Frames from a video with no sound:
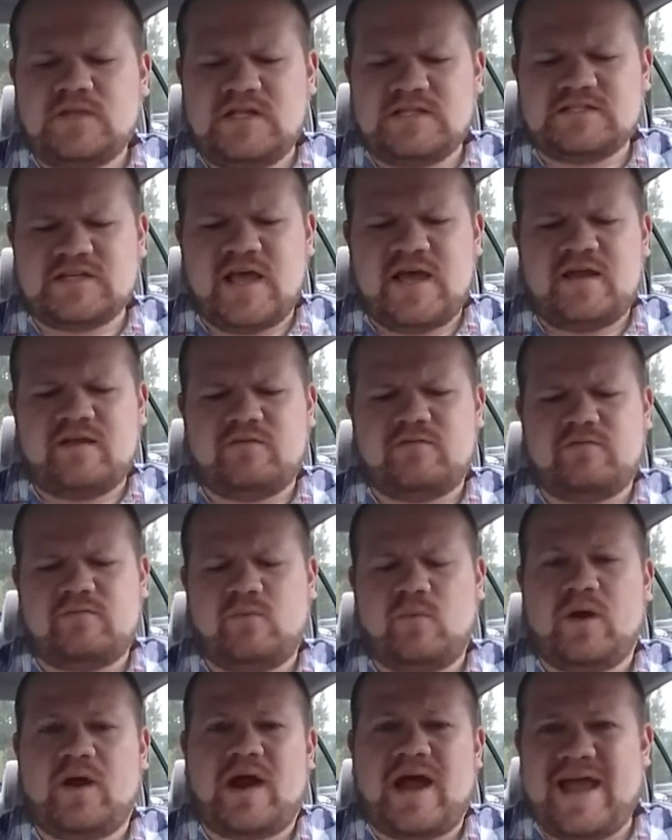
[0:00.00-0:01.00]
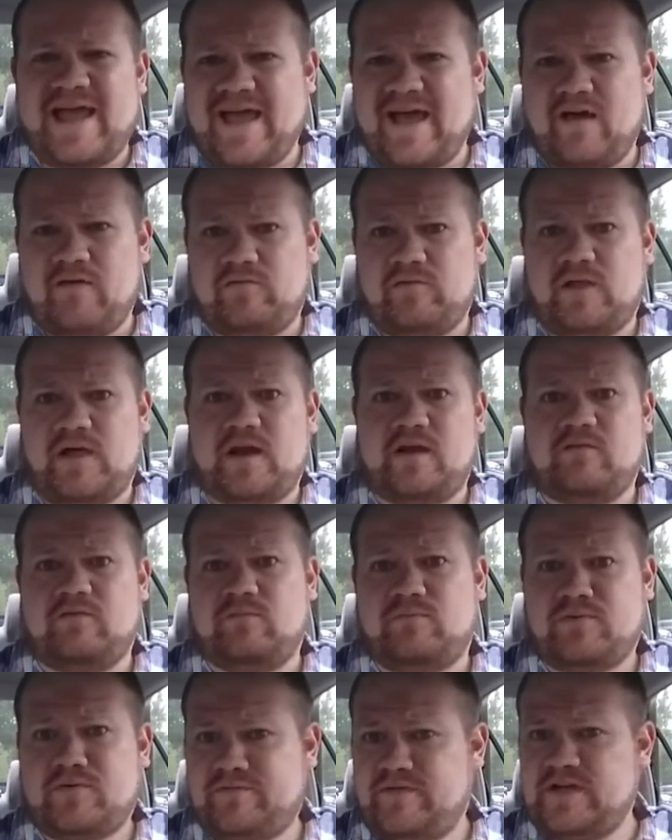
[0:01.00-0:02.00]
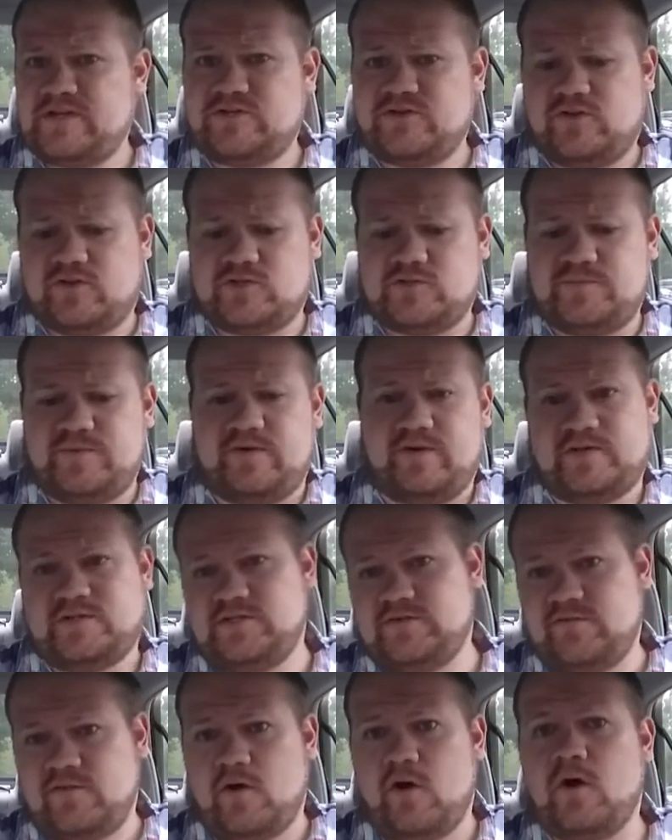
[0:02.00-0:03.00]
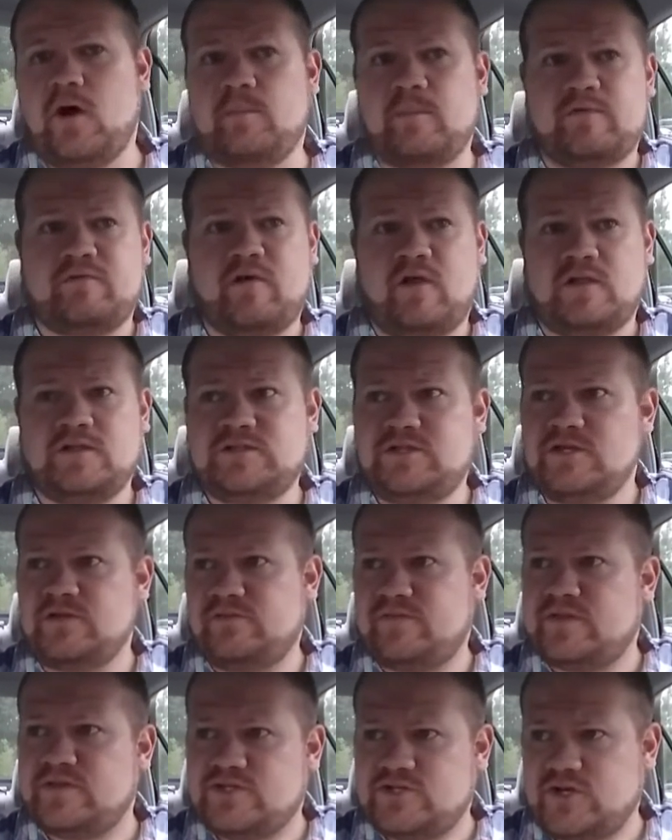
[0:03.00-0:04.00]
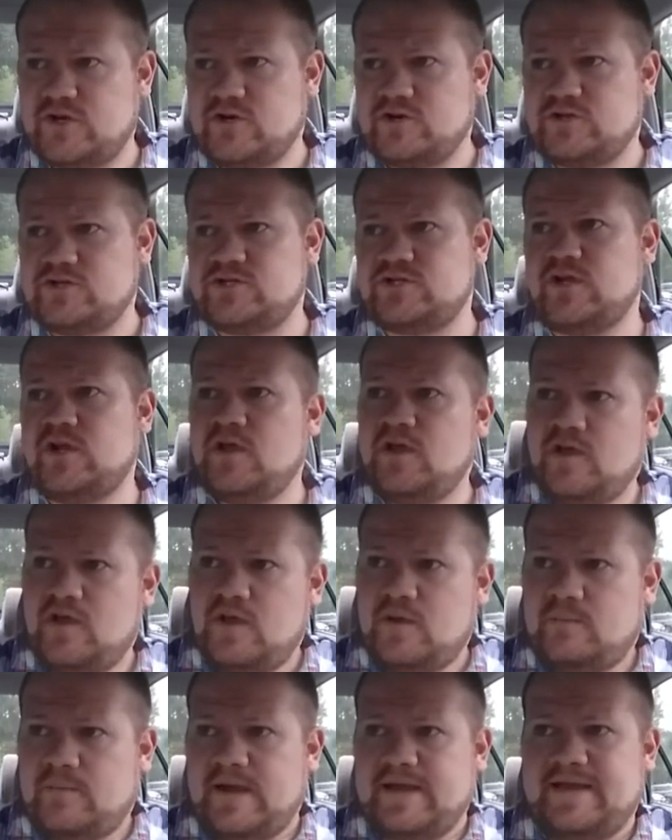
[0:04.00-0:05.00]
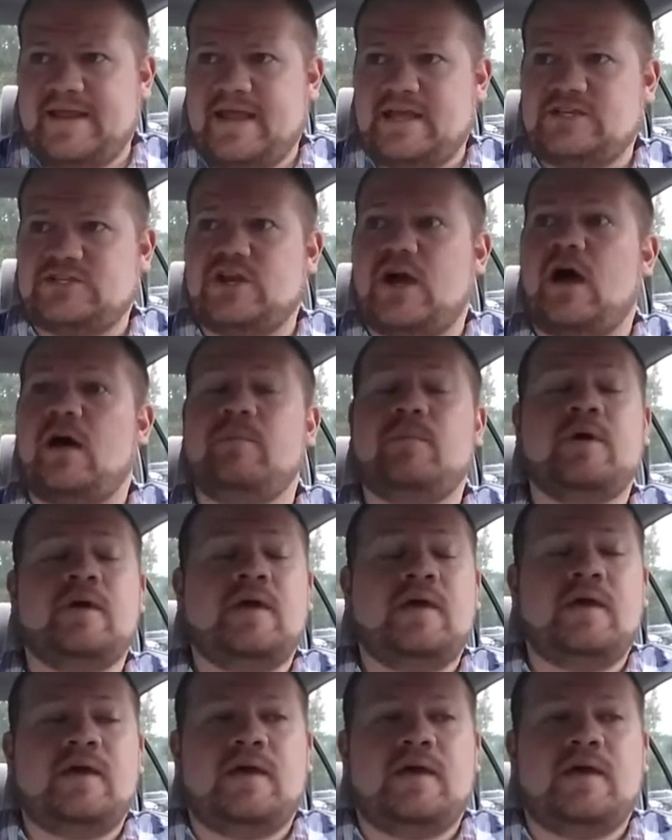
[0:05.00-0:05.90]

That's kind of where I have a lot of professional experience. Even though I'm a volunteer for the church, my day job